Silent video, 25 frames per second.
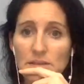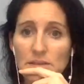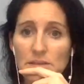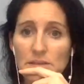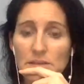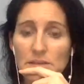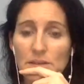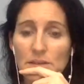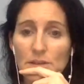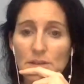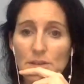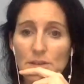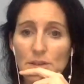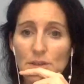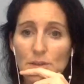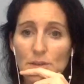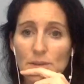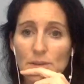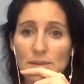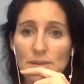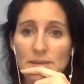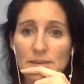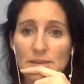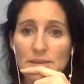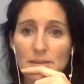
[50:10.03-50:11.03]
do you do
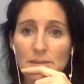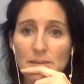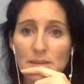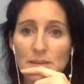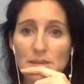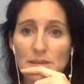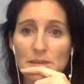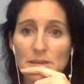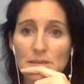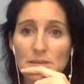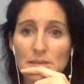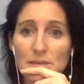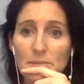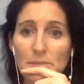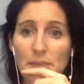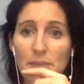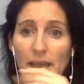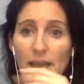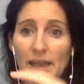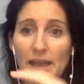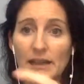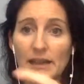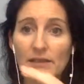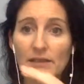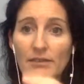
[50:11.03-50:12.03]
when someone's
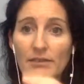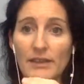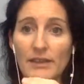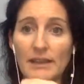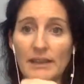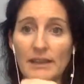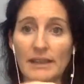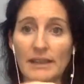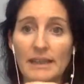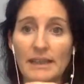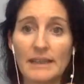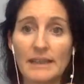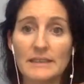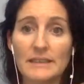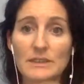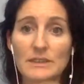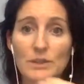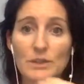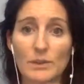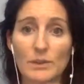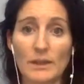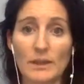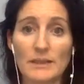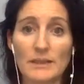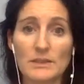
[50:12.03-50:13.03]
panic feeling gets
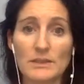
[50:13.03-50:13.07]
to us.